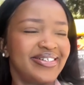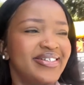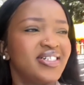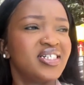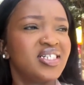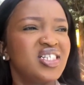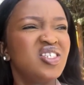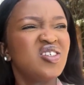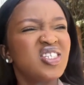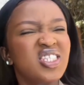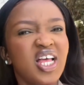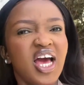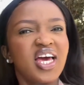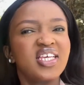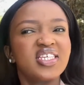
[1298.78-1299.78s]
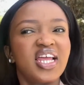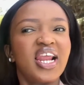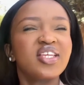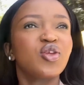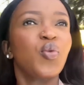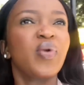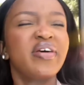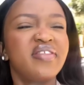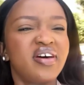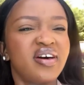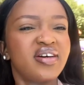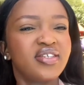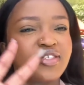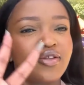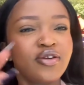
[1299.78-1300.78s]
It looks nice. I like the weather.
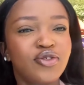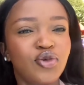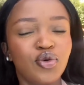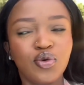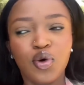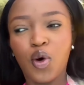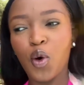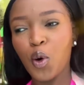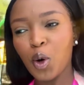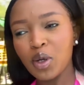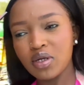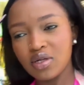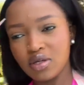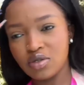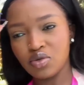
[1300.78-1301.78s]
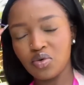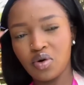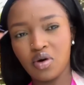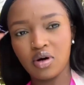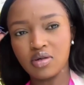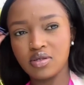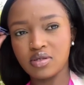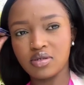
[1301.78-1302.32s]
It's not too cold, not too hot.